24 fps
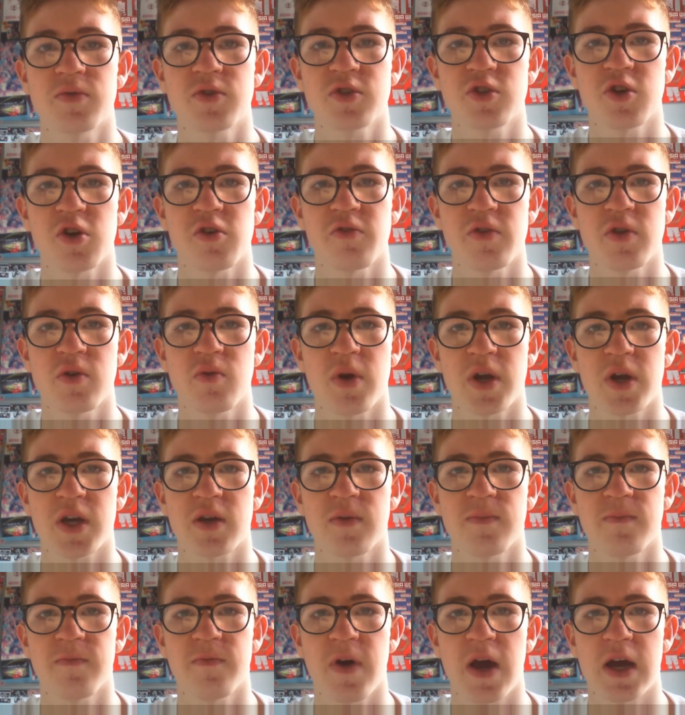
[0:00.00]
sorry
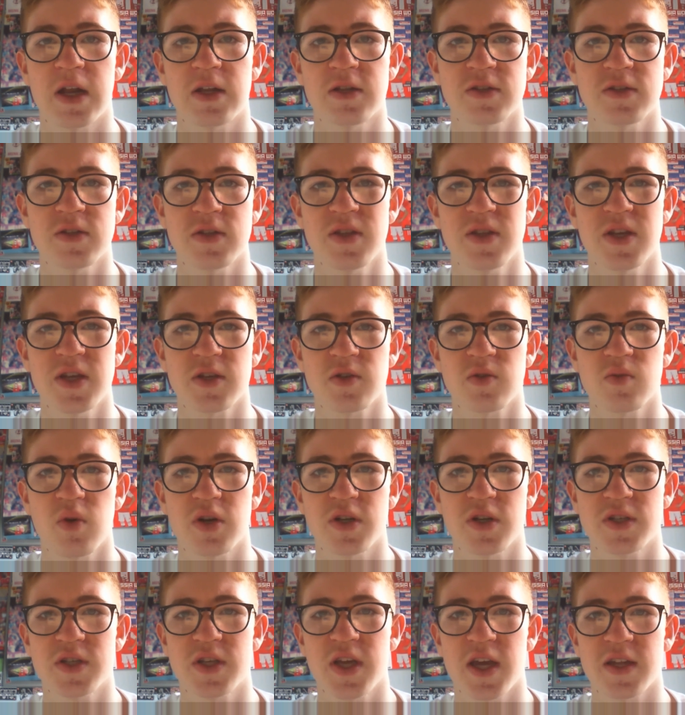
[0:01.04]
Wycombe fans, this
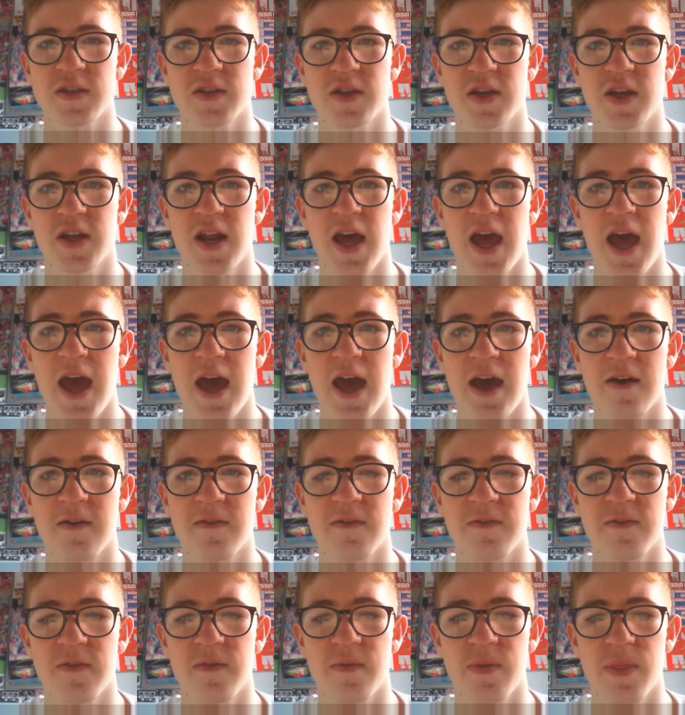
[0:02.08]
one is getting an
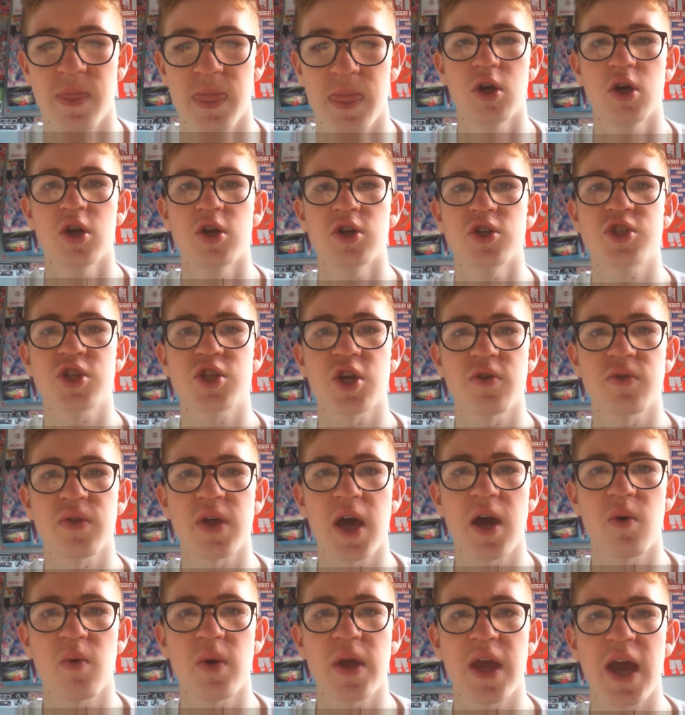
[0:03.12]
F. So
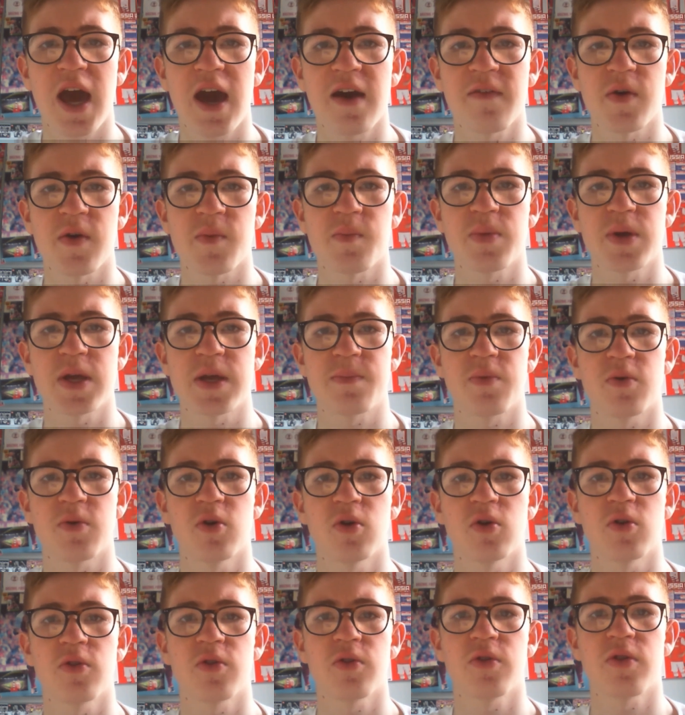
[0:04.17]
there we have it
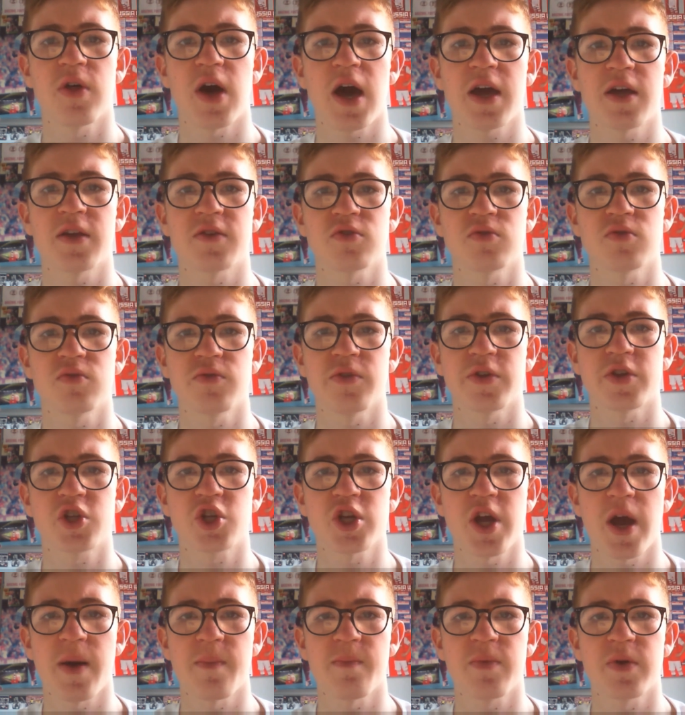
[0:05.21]
people, that is all the
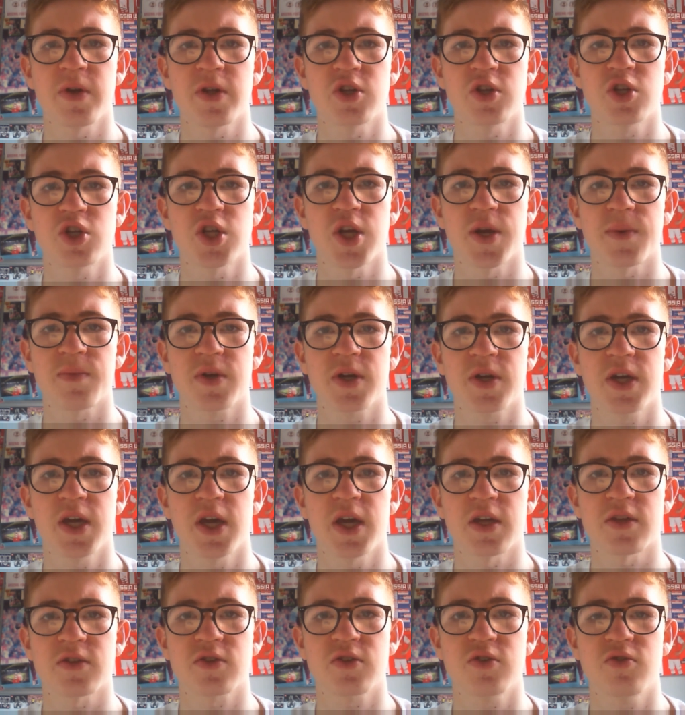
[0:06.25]
championship
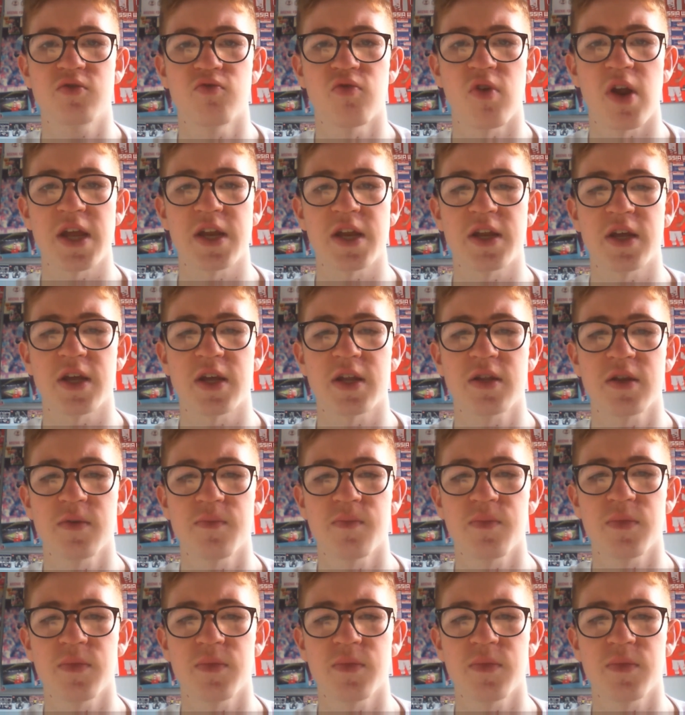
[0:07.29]
kits graded.